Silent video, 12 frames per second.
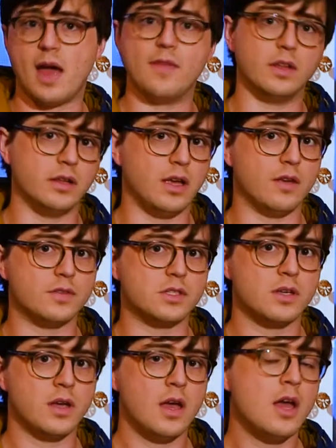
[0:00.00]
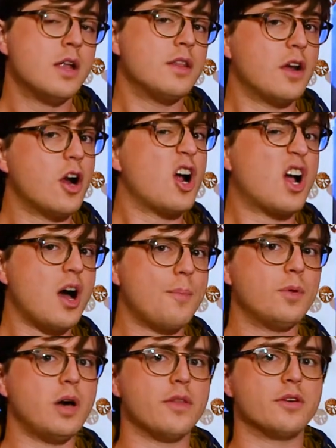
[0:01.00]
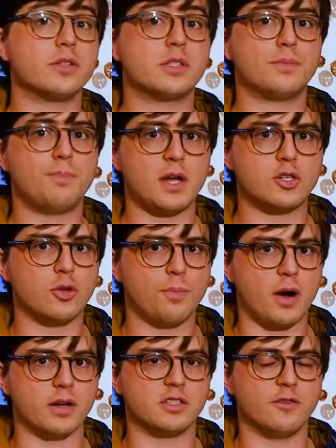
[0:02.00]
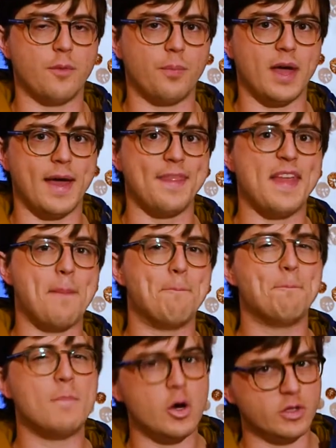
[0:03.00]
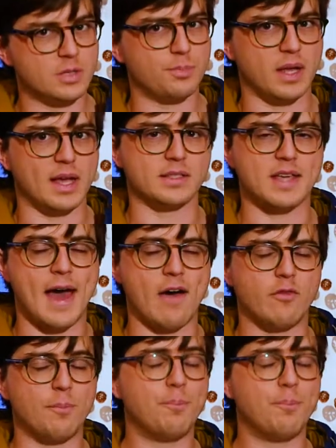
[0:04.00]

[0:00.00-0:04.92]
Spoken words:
and the leaves. There are a couple other special parts of a plant that most plants have,